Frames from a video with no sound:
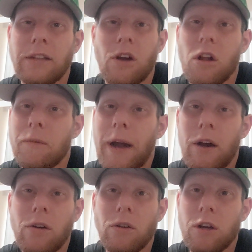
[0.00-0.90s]
all
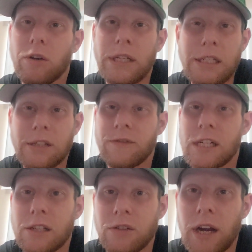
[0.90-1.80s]
about
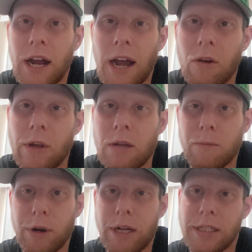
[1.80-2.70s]
cohesiveness, right? How we can
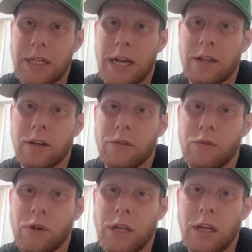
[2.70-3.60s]
bring it together. If
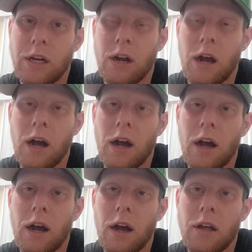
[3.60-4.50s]
we can,
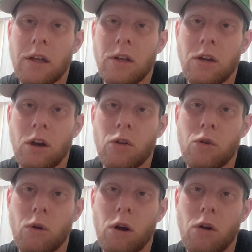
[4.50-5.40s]

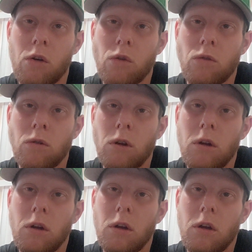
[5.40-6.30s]
grow
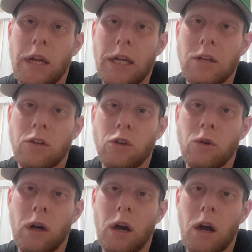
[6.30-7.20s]
into
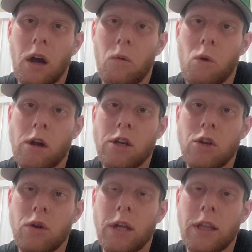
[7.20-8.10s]
a one
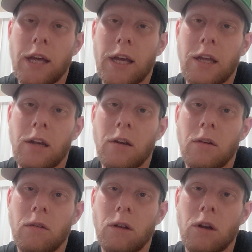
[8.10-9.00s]
unit that
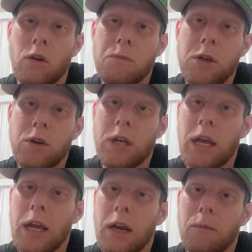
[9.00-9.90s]
can,
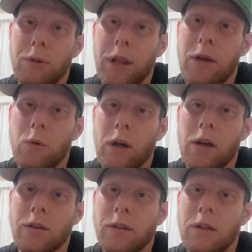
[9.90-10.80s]
communicate and play
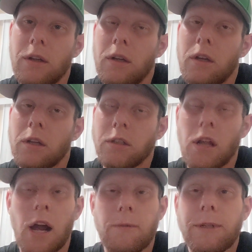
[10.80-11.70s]
well. There's a
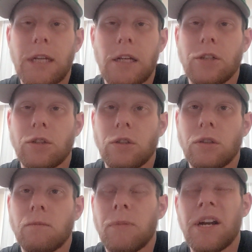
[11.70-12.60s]
lot of
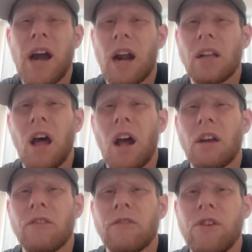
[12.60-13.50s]
potential, but not a lot
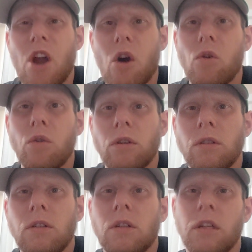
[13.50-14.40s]
of known.
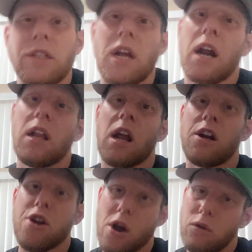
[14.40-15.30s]
There's not a lot
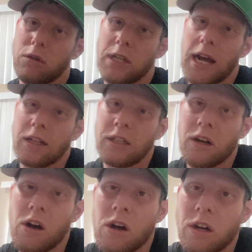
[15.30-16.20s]
of known talent
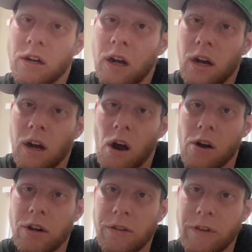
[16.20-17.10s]
on our
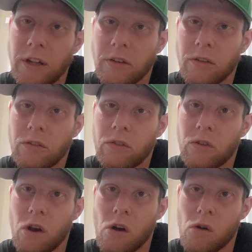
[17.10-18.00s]
defense.
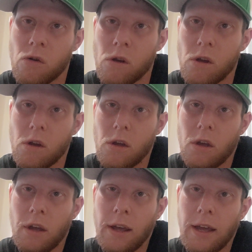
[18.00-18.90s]
So
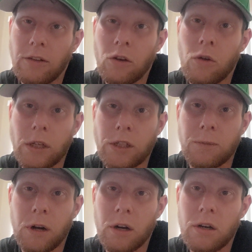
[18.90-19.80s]
it's a question
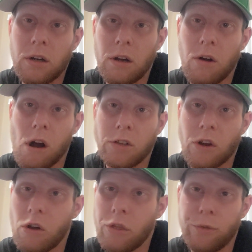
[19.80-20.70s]
mark across
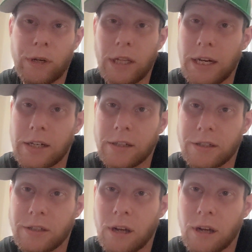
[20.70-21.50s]
all 3 layers.